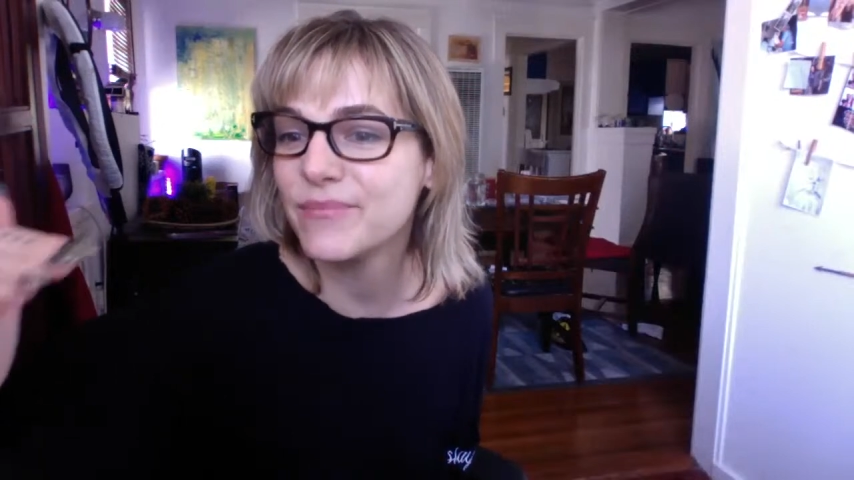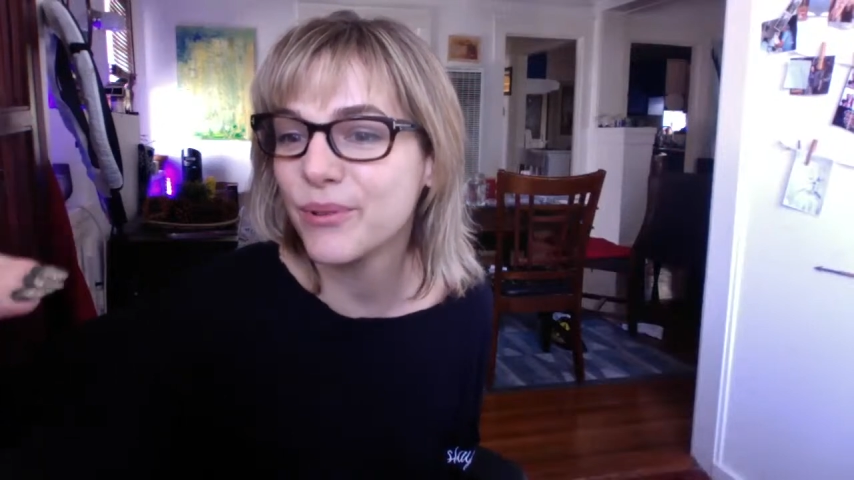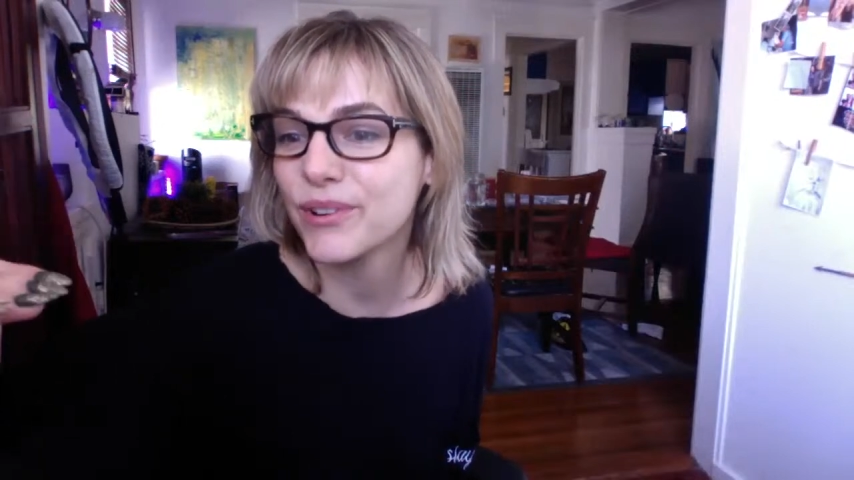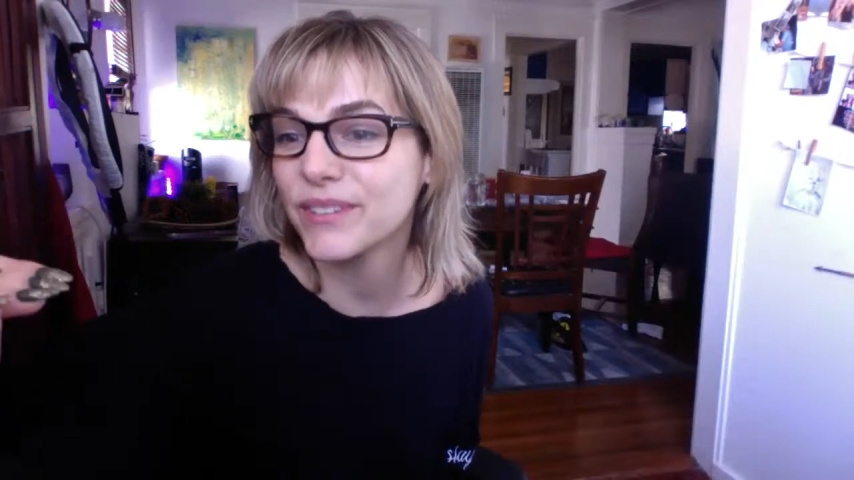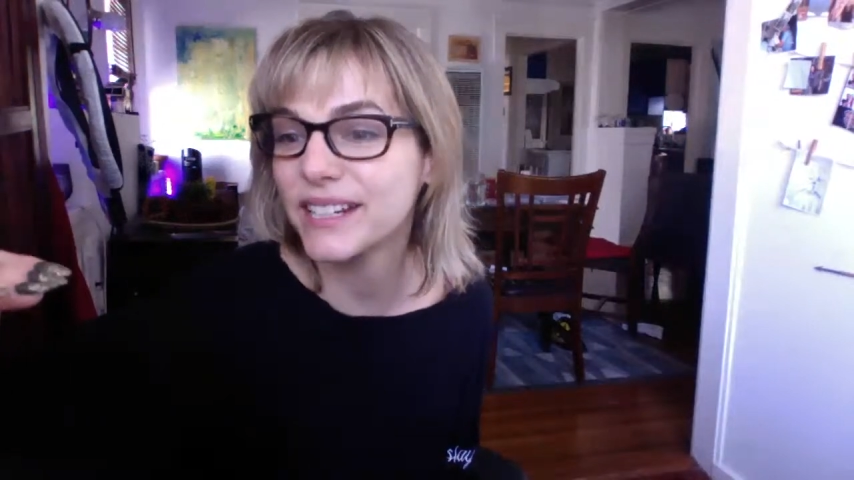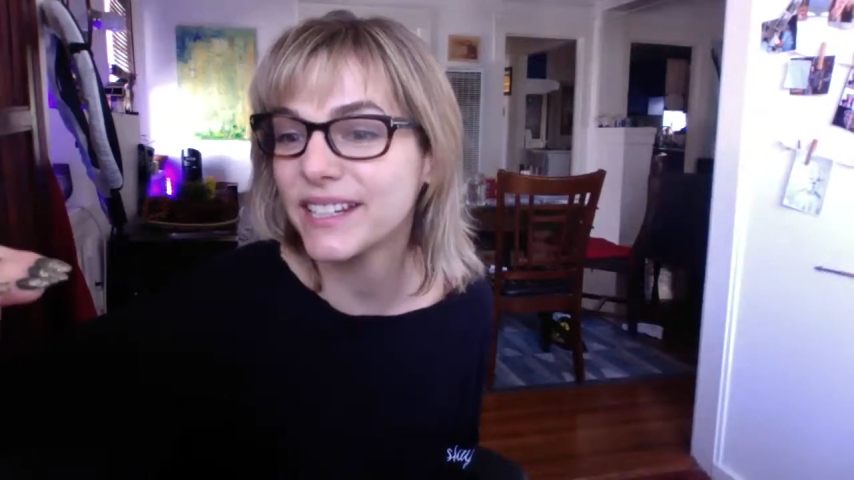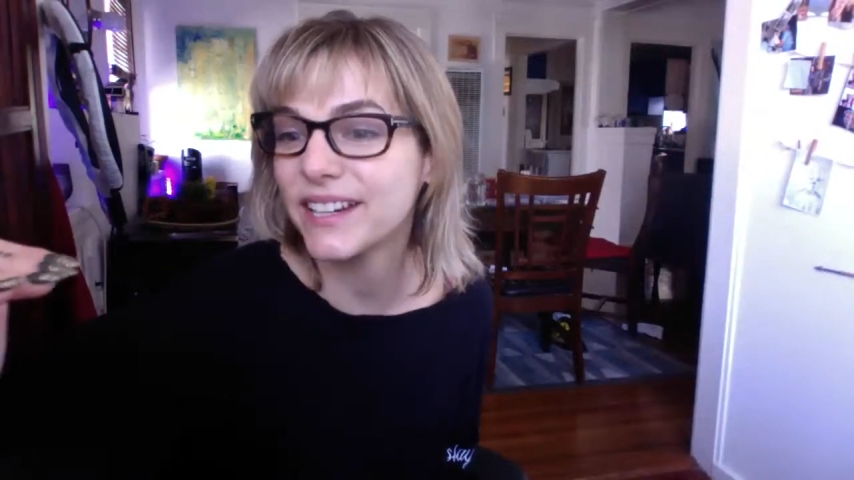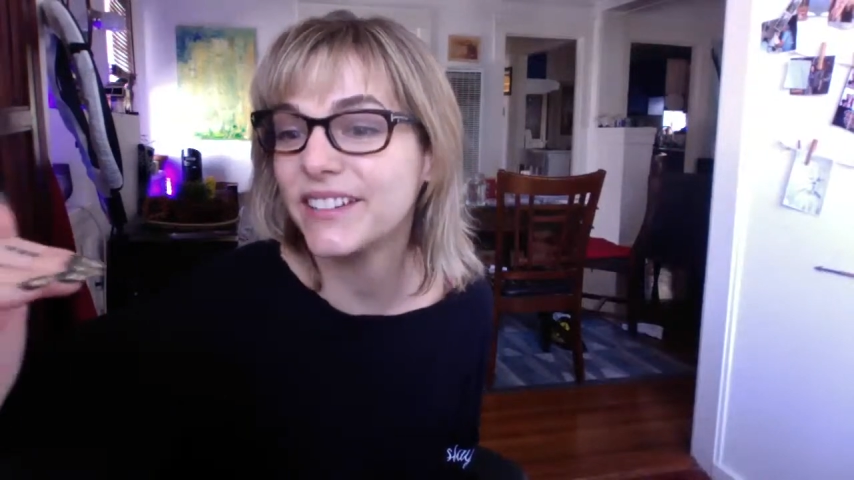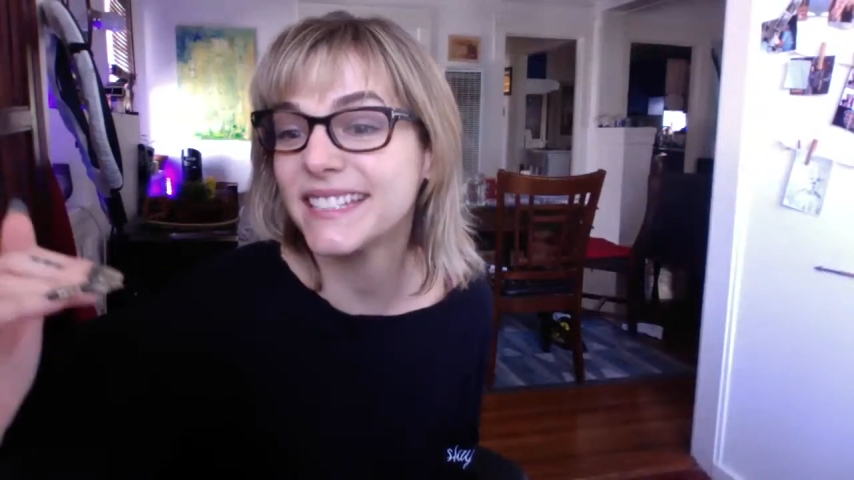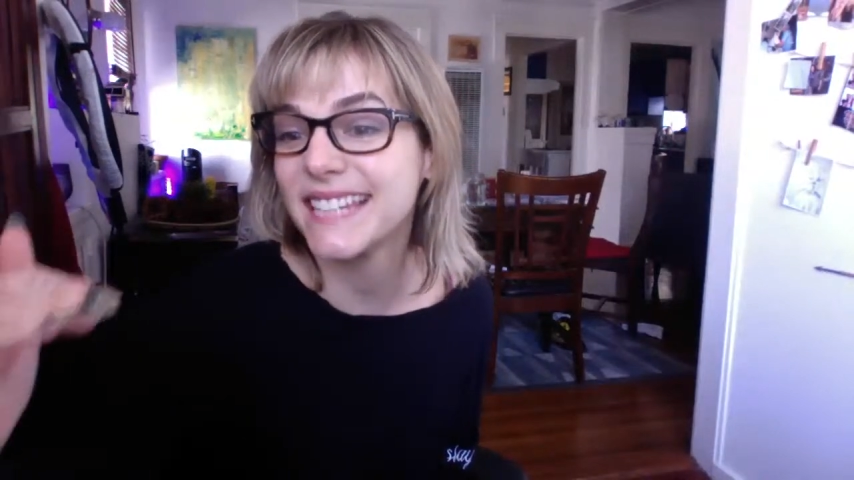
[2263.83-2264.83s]
and Puerto
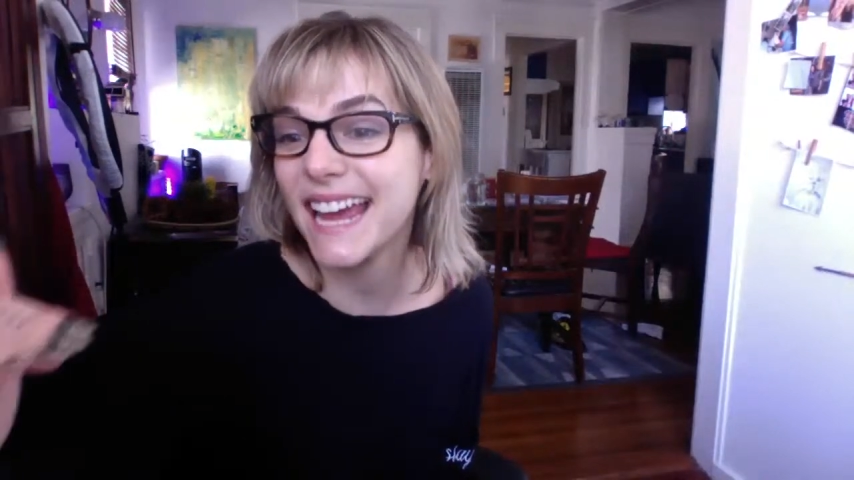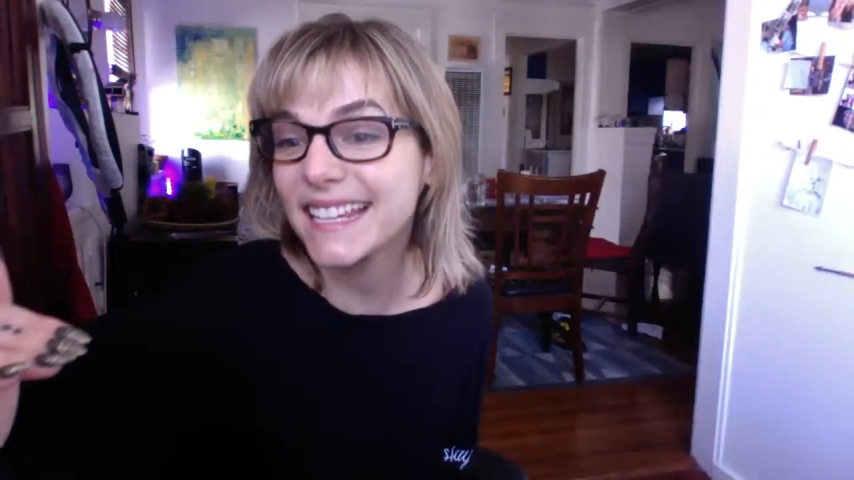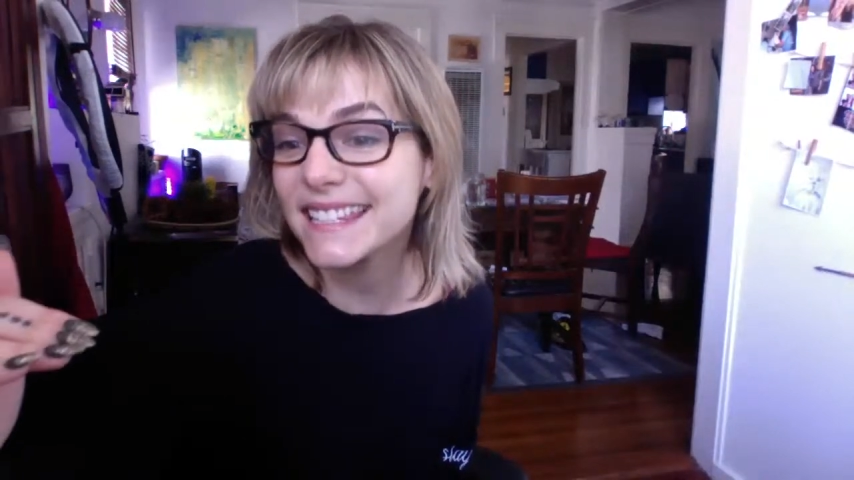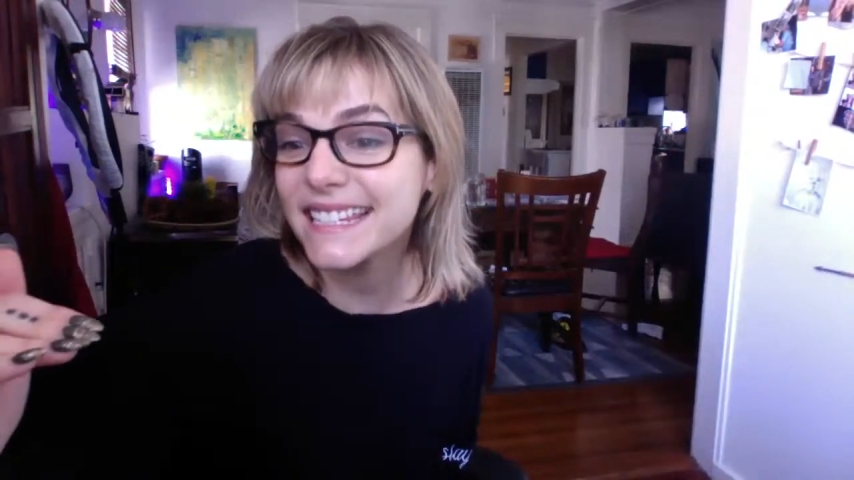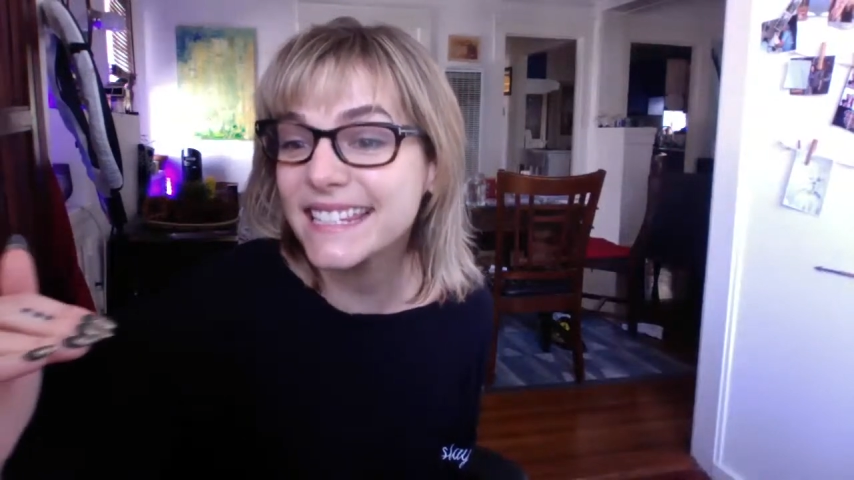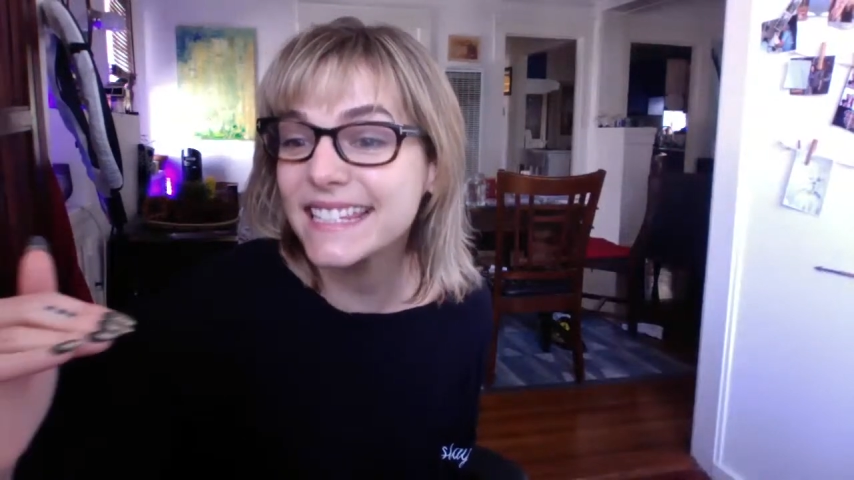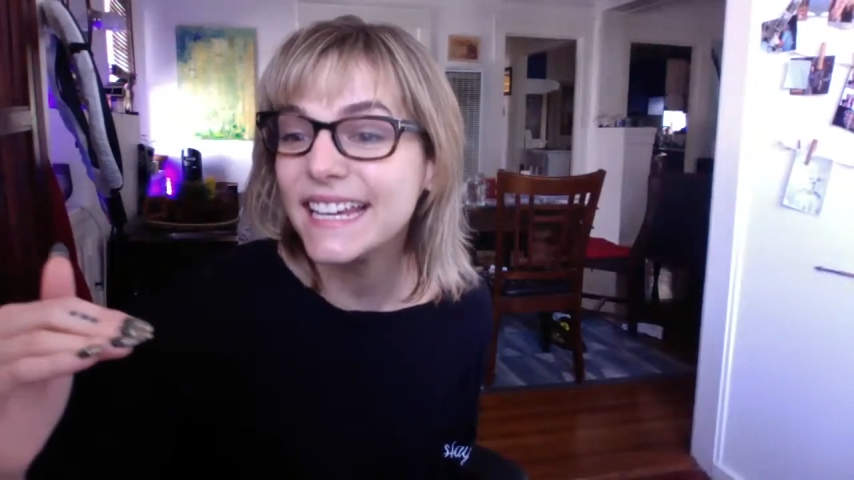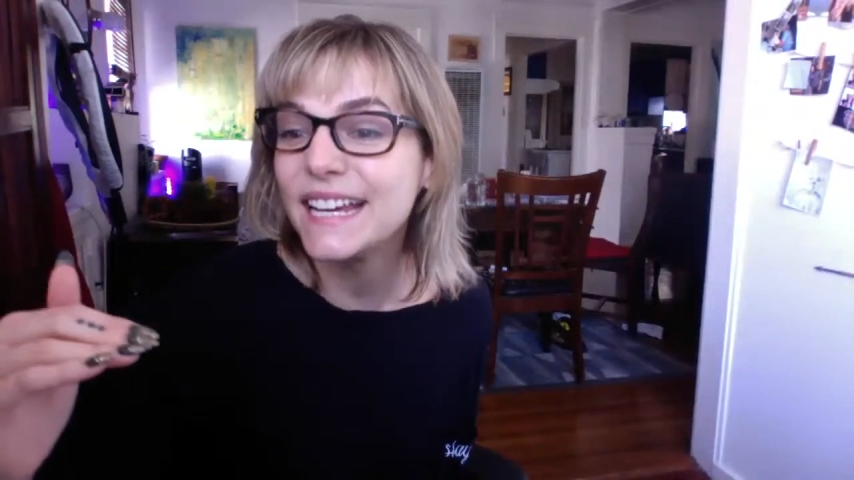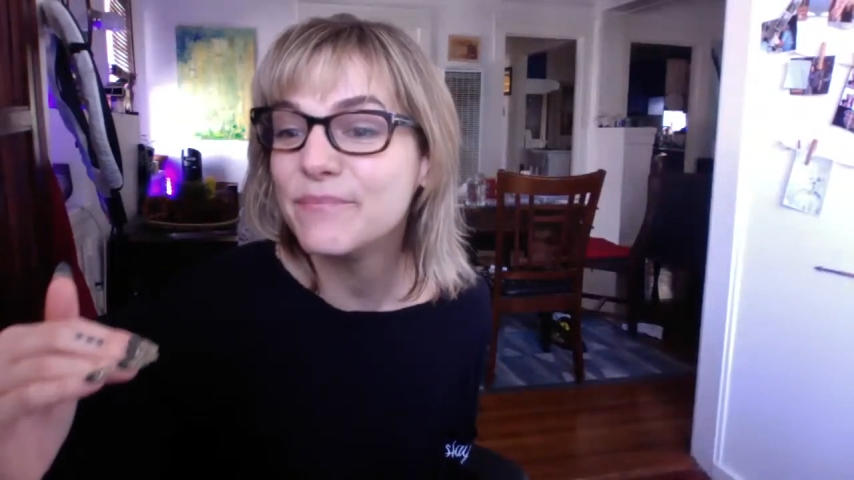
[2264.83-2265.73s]
Rico, Texas,